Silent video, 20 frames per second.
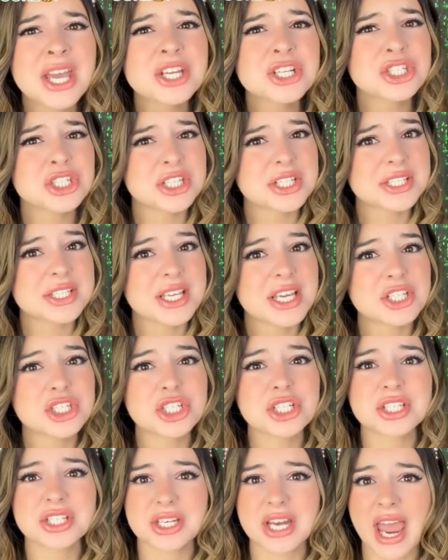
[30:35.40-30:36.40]
she said
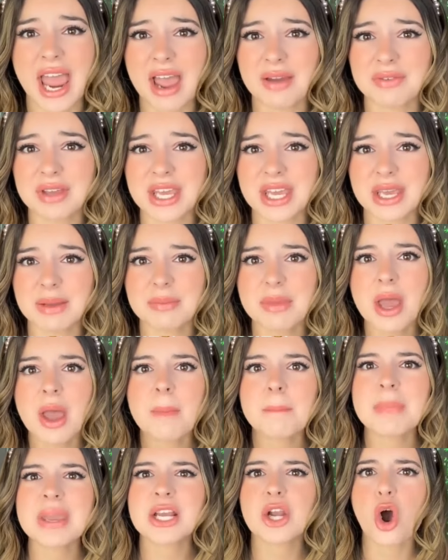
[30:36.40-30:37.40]
she's gonna have him
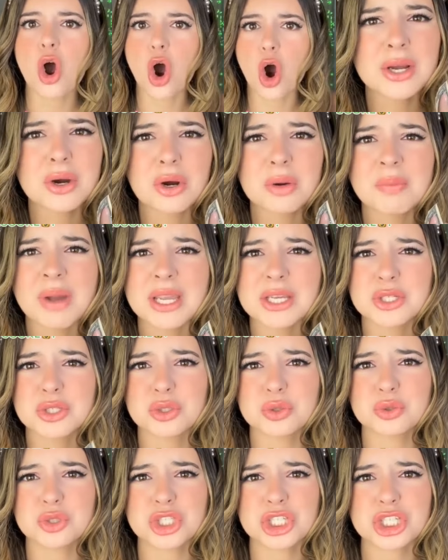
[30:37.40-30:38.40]
make or my
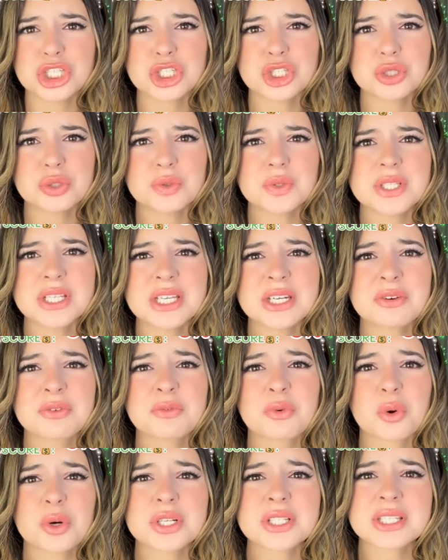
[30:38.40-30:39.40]
Gucci shoes in a
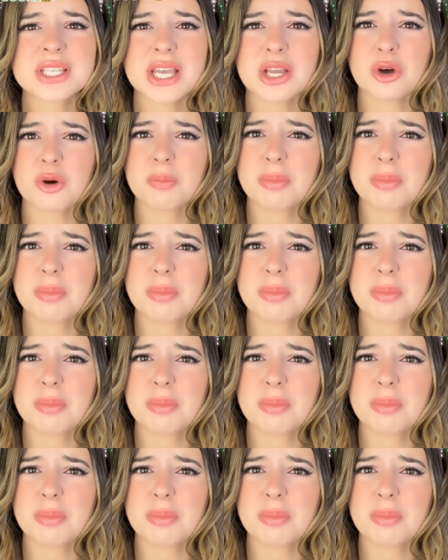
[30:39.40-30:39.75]
for sale